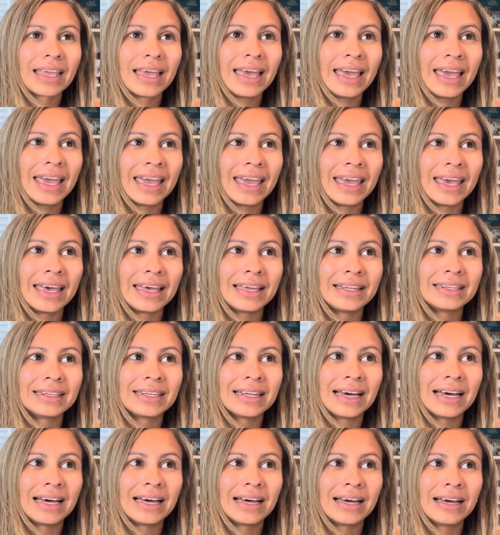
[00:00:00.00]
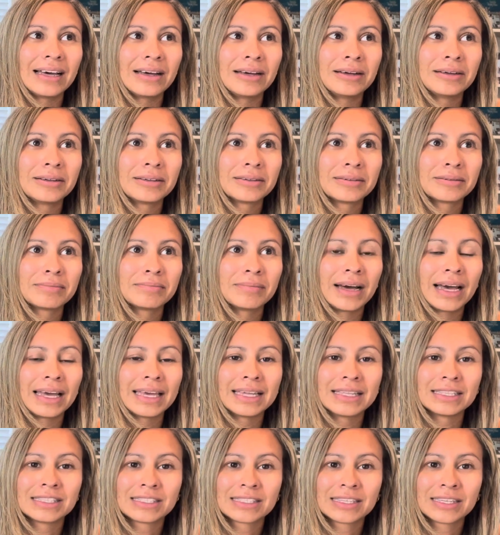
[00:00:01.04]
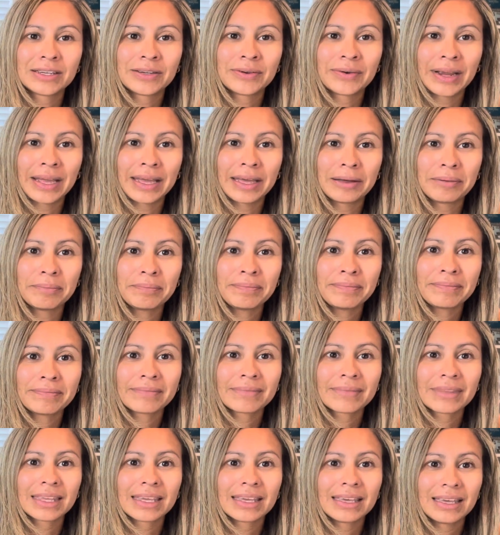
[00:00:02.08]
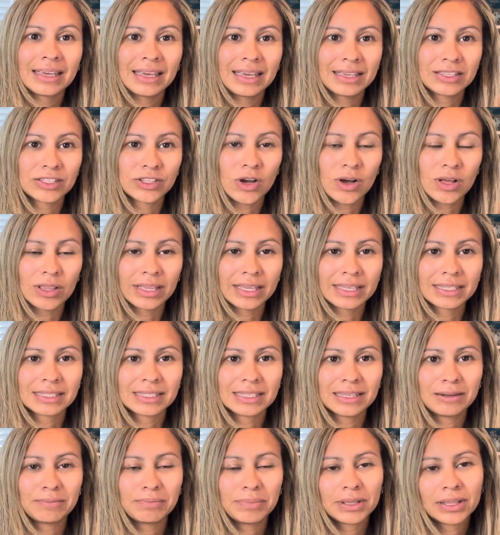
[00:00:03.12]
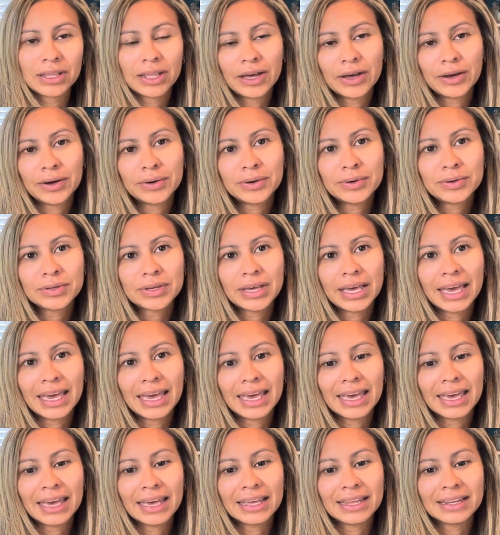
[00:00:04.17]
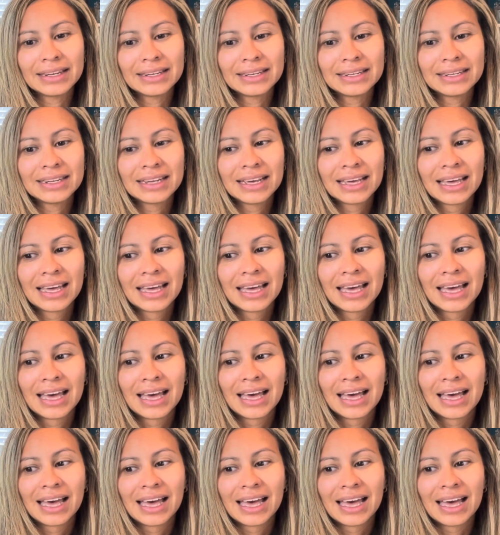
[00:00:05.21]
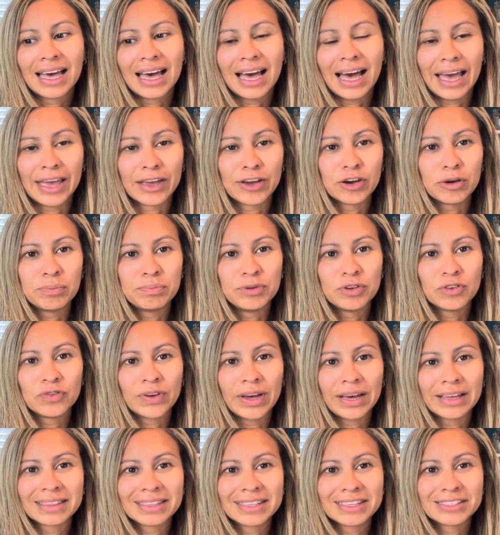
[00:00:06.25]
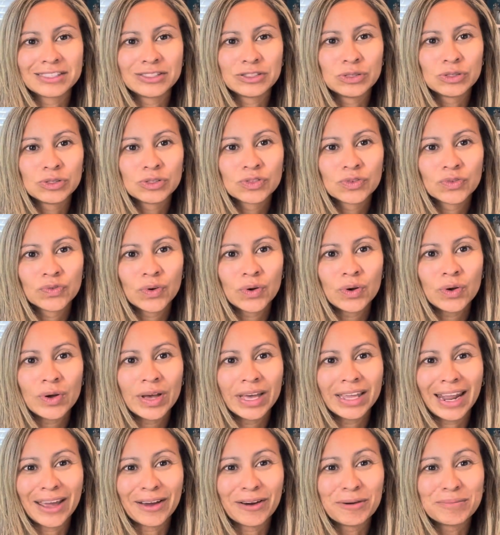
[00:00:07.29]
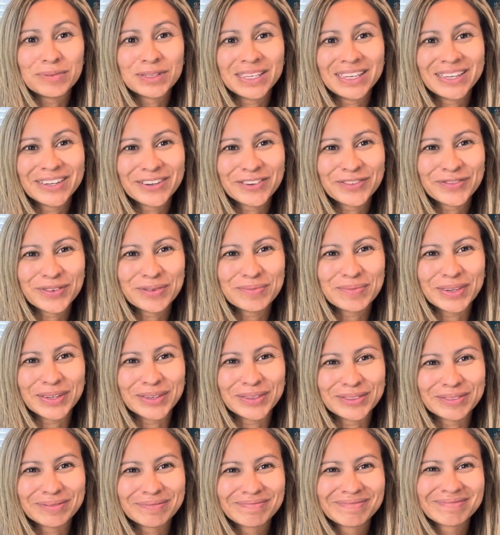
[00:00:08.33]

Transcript: And uh, my Instagram is all listed below. And I hope you found this useful and I hope to hear from you.